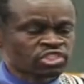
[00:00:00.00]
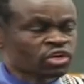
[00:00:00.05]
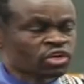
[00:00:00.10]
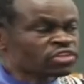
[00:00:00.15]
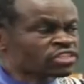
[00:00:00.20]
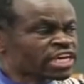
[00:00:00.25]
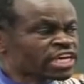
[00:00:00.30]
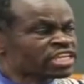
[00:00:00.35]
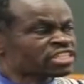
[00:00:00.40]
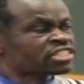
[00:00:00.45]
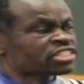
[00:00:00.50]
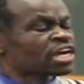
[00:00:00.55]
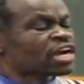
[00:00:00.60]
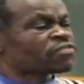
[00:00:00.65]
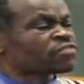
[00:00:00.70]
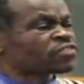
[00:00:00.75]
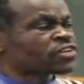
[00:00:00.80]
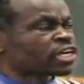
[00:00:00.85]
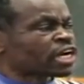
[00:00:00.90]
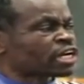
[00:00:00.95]
So the East
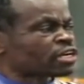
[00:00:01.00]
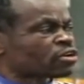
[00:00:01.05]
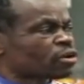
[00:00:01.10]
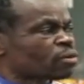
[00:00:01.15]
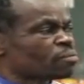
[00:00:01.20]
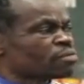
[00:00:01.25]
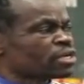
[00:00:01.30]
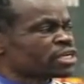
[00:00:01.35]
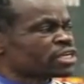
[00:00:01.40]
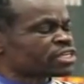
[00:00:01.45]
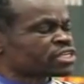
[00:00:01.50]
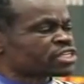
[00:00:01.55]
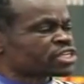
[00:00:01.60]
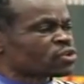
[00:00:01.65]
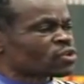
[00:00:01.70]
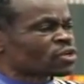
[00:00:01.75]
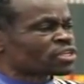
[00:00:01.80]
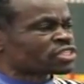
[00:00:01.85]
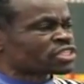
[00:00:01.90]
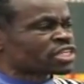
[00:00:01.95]
African community
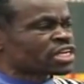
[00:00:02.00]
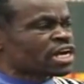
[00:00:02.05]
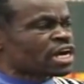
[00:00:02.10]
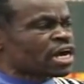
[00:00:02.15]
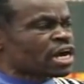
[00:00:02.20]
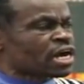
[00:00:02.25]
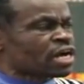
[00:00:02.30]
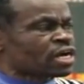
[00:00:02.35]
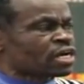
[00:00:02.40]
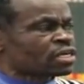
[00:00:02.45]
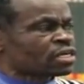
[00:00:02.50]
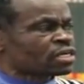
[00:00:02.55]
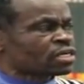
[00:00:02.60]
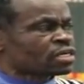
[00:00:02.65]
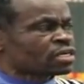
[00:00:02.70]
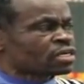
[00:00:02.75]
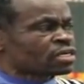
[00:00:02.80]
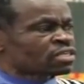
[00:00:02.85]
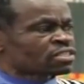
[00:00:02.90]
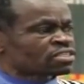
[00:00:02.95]
was there,
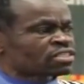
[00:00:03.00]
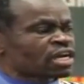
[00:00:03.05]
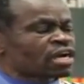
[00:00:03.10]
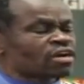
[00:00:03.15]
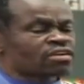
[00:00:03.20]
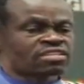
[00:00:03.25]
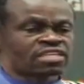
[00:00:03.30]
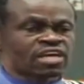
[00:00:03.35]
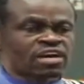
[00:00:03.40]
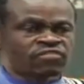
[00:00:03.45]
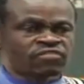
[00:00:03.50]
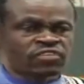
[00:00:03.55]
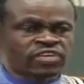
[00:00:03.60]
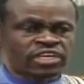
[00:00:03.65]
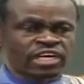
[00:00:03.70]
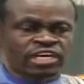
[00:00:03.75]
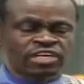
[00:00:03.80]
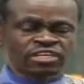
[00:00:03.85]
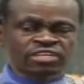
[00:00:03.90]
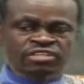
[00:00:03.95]
South
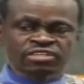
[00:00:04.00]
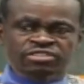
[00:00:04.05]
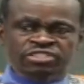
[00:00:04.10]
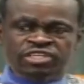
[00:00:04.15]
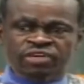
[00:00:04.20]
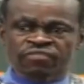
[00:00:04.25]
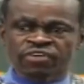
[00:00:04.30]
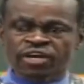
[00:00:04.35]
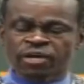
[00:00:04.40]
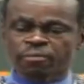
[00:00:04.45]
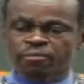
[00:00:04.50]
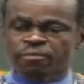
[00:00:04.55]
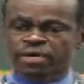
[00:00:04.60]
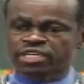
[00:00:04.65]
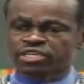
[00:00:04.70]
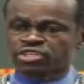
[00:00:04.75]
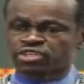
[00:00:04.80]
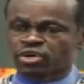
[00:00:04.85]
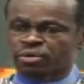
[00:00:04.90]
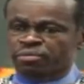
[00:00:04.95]
African
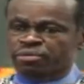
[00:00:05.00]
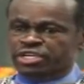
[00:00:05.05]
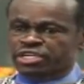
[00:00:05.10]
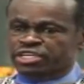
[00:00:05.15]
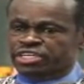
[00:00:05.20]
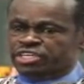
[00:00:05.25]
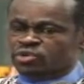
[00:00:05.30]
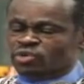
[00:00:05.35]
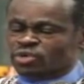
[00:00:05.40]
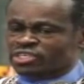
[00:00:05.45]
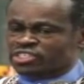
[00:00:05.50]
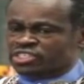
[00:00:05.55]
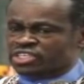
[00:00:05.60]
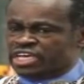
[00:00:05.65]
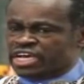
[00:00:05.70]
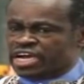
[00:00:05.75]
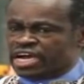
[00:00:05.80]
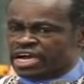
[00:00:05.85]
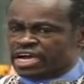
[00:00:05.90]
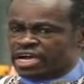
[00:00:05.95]
development community was
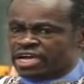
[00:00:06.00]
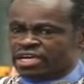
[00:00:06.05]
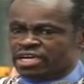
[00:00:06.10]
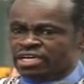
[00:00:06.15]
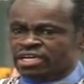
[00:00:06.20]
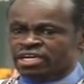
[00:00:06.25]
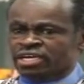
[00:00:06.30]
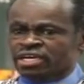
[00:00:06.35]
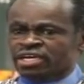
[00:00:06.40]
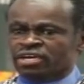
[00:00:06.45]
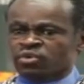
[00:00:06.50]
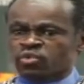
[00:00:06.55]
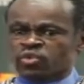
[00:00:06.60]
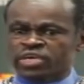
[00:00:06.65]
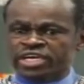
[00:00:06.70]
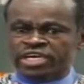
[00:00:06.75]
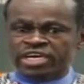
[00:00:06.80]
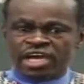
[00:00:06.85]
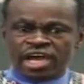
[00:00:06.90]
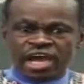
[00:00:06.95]
there.
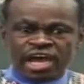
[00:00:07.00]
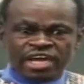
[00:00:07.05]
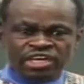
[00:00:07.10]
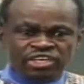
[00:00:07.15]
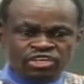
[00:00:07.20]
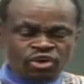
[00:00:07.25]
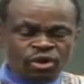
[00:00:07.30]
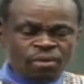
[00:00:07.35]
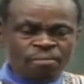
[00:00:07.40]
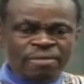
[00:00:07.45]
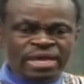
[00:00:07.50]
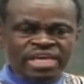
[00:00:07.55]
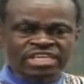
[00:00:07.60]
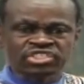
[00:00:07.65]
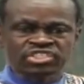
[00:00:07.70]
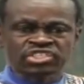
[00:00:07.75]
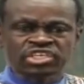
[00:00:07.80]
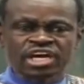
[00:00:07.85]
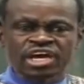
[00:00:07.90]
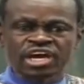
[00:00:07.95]
We had
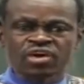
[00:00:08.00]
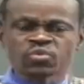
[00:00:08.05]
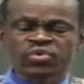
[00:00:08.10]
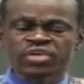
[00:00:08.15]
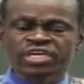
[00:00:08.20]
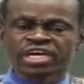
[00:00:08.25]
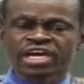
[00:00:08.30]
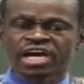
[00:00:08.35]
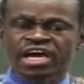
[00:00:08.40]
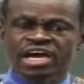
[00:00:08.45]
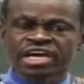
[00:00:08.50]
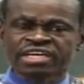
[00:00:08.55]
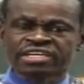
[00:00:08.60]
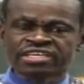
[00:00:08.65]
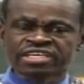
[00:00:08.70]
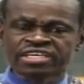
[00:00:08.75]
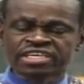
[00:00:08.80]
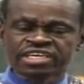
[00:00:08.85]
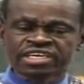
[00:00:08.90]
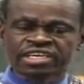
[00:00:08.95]
COMESA, we had
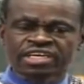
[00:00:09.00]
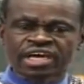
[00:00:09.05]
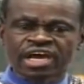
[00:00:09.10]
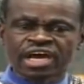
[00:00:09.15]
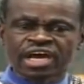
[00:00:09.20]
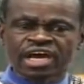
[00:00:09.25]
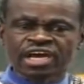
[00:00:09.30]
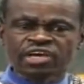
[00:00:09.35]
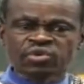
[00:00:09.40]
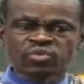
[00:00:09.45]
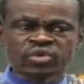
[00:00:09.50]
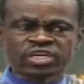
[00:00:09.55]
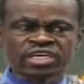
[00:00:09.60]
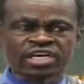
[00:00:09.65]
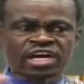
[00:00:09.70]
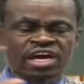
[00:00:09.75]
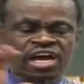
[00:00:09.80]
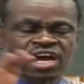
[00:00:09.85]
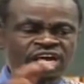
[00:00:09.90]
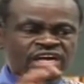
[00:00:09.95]
IGAD, we
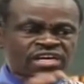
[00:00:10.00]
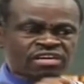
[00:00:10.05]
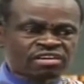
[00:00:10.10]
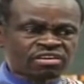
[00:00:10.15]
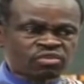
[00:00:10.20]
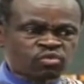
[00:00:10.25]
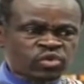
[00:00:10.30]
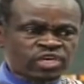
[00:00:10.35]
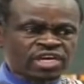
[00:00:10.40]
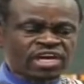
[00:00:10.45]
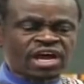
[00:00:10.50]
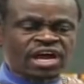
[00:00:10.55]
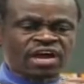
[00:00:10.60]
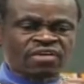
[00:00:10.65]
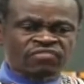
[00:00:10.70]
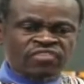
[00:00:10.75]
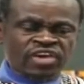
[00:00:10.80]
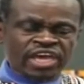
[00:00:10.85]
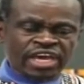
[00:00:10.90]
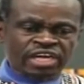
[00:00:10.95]
had we
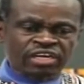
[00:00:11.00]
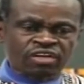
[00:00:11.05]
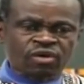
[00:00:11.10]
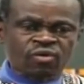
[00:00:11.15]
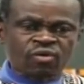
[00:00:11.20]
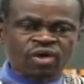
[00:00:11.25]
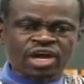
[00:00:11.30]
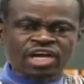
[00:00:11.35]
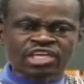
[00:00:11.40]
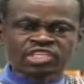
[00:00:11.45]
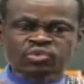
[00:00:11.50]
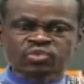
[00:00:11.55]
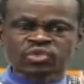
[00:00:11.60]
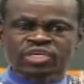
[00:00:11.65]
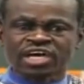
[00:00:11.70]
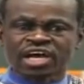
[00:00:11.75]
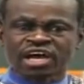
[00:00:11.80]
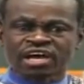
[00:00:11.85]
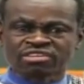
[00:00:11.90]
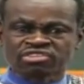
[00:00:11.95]
have ECOWAS,
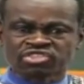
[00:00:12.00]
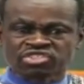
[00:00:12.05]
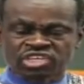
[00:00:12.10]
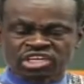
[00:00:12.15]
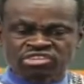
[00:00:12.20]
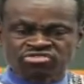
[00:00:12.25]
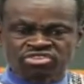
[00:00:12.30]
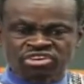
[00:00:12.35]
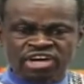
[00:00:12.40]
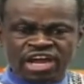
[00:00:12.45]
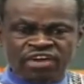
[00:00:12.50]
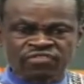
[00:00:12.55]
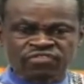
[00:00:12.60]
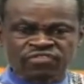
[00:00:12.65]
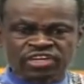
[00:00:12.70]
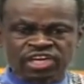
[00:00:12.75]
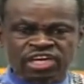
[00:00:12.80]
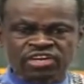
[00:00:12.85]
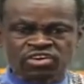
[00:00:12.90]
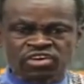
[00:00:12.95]
we had Central
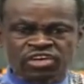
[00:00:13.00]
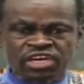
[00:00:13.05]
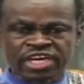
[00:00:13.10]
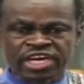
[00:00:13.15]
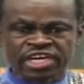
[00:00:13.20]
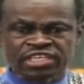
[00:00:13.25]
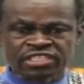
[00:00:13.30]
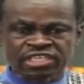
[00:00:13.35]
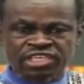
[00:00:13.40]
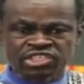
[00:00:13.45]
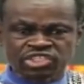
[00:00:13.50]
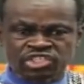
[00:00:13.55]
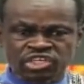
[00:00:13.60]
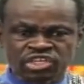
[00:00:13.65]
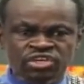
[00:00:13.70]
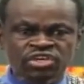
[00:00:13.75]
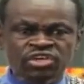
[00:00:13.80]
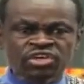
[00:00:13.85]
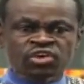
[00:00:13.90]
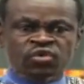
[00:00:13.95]
African
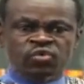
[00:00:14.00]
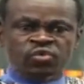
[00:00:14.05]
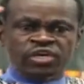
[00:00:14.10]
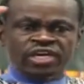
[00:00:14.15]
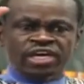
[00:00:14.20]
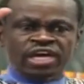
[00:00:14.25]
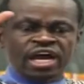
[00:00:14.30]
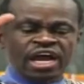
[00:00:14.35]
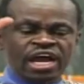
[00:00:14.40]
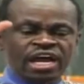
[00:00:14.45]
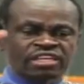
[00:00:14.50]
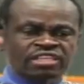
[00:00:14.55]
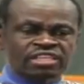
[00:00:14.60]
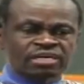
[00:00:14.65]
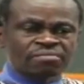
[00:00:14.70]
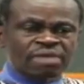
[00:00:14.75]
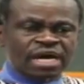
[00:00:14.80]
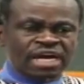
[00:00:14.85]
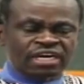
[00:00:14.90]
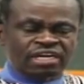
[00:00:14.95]
Organization, we had
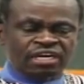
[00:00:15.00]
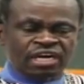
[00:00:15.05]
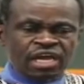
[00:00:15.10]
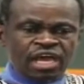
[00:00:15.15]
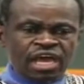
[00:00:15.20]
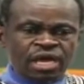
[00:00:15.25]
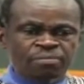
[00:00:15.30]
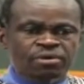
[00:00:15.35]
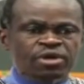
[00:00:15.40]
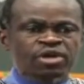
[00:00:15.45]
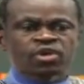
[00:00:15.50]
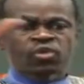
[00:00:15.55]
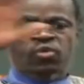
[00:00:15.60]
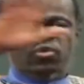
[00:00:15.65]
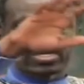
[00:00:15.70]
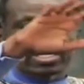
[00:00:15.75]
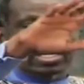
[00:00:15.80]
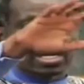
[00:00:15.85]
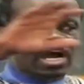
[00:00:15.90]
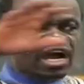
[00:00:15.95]
the Maghreb,
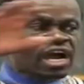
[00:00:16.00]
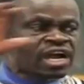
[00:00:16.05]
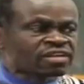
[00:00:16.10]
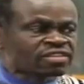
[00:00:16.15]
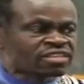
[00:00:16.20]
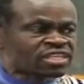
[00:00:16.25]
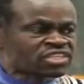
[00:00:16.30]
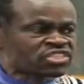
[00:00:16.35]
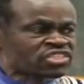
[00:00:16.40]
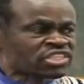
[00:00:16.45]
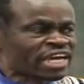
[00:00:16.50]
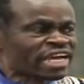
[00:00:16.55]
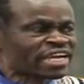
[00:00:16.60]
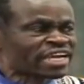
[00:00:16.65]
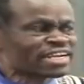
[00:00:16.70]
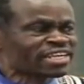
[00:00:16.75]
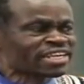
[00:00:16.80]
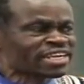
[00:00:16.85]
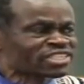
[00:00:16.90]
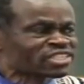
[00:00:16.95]
we had the
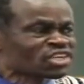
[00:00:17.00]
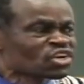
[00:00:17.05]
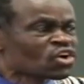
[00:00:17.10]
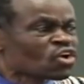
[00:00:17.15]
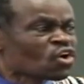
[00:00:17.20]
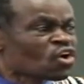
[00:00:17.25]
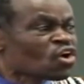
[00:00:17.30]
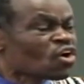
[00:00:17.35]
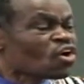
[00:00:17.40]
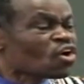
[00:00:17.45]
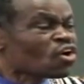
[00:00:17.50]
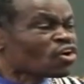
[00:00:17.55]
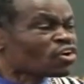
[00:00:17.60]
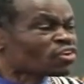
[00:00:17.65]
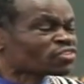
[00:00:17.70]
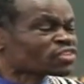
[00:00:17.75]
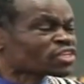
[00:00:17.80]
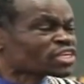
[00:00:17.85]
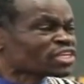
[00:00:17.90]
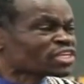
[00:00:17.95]
Sahelians.
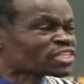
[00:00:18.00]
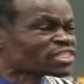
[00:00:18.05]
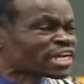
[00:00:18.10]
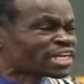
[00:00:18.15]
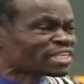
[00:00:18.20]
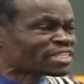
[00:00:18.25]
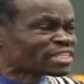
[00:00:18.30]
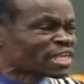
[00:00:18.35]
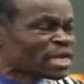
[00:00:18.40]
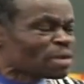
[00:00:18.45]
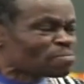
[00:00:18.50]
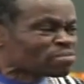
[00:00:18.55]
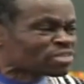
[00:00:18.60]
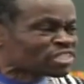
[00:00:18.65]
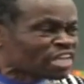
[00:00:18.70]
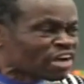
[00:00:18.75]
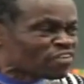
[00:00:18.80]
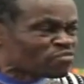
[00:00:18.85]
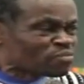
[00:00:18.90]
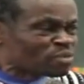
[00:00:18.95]
All these
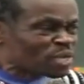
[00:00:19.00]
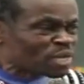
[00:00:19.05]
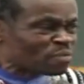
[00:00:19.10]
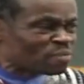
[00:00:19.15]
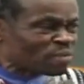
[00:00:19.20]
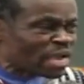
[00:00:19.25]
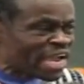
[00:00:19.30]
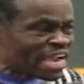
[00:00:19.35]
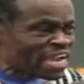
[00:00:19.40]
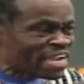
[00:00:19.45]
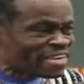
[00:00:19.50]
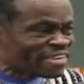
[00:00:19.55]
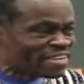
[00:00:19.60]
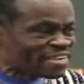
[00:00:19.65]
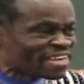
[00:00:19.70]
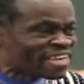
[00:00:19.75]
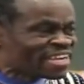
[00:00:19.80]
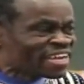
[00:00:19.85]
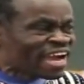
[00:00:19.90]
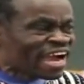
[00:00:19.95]
attempts have been
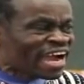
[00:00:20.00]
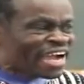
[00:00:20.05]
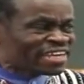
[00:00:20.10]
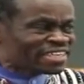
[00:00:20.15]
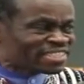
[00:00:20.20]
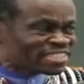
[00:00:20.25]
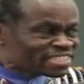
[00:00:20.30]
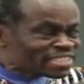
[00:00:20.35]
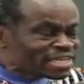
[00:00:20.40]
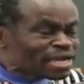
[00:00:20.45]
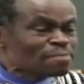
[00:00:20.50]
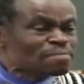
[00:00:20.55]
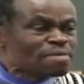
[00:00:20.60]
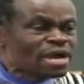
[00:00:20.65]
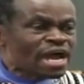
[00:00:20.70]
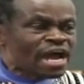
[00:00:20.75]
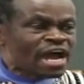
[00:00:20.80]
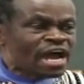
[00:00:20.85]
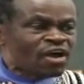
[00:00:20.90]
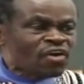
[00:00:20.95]
made, and
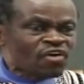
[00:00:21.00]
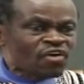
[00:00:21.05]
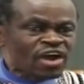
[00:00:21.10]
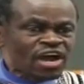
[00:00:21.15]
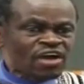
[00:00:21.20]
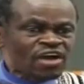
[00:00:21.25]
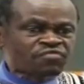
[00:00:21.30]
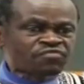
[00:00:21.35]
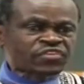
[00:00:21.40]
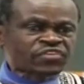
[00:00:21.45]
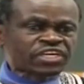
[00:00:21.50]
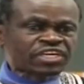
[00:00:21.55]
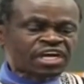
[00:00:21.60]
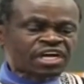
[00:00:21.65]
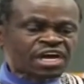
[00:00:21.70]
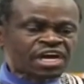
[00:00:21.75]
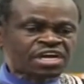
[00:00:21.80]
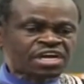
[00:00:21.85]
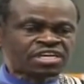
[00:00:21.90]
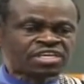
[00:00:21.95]
somehow
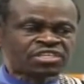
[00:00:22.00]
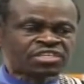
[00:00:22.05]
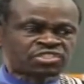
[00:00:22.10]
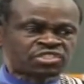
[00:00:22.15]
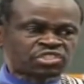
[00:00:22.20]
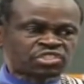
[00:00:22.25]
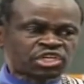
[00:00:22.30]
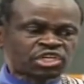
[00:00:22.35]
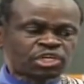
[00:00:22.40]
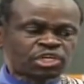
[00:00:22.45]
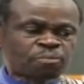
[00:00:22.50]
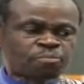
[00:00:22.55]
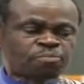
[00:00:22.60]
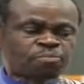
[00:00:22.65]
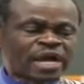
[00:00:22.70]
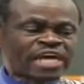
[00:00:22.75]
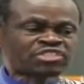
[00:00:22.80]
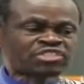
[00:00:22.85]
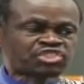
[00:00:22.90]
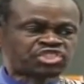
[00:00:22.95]
Africa is still
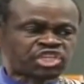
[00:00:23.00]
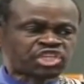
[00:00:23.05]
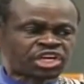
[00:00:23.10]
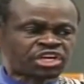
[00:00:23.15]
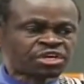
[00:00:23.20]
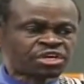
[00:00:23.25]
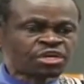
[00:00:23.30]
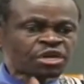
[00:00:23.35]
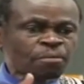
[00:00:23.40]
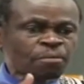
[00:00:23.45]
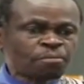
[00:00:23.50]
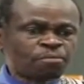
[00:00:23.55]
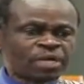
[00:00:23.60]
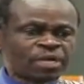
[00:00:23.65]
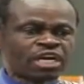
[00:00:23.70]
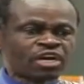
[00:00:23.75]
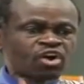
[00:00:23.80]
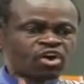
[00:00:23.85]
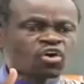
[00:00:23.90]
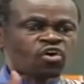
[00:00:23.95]
punching
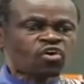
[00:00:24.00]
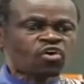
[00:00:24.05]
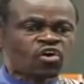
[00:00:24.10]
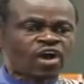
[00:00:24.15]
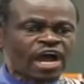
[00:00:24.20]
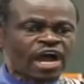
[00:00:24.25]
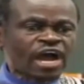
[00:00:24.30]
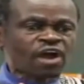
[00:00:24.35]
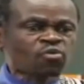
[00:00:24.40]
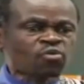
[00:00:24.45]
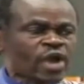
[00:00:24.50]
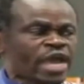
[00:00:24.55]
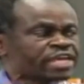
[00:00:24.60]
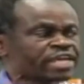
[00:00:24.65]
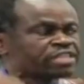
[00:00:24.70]
below her